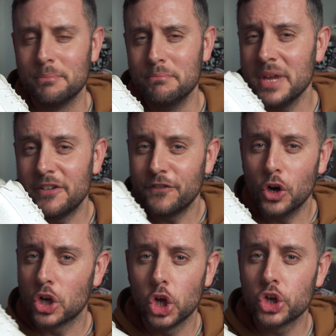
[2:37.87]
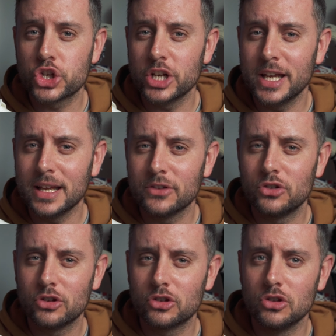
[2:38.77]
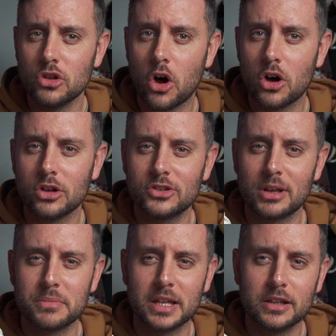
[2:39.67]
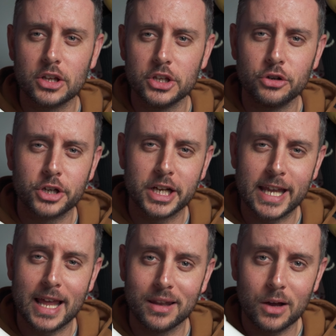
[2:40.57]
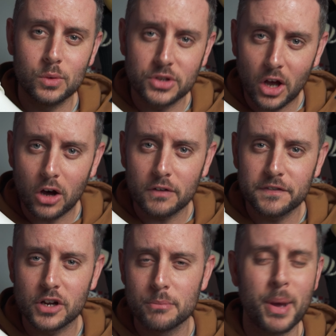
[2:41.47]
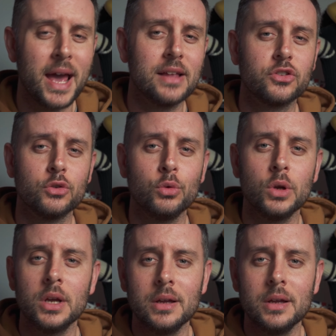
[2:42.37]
Midfoot cushioning is just not something that you're going to get loads of compared to